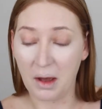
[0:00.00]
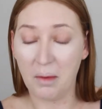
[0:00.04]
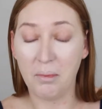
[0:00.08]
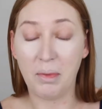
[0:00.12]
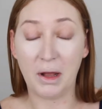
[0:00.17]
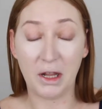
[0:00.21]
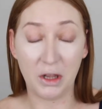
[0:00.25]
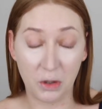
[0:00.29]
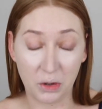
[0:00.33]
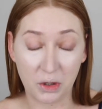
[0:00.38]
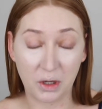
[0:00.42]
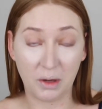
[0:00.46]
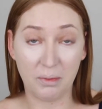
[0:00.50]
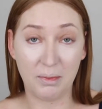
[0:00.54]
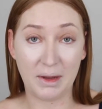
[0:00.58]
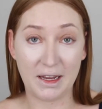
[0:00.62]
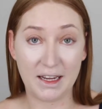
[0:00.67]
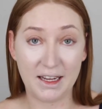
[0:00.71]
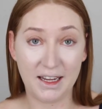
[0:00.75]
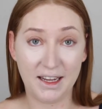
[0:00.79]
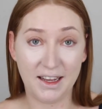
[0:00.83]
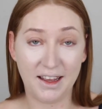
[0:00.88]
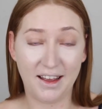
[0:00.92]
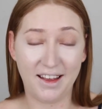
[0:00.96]
But look at
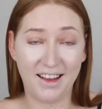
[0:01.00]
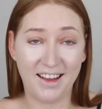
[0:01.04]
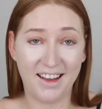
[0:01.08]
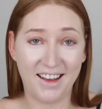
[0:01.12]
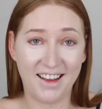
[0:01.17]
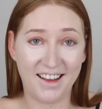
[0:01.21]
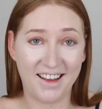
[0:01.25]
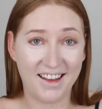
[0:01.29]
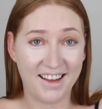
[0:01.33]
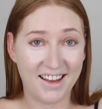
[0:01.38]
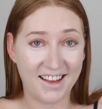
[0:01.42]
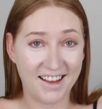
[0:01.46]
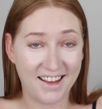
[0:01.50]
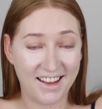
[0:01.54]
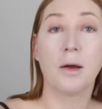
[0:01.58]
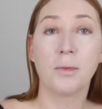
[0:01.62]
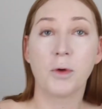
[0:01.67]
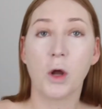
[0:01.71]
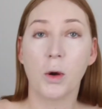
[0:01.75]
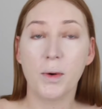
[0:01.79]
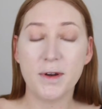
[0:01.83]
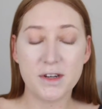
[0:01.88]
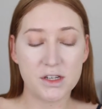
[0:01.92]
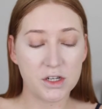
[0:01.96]
me. I'm
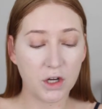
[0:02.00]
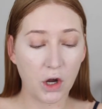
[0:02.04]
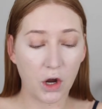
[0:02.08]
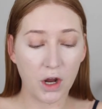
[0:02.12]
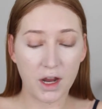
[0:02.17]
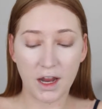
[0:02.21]
going to go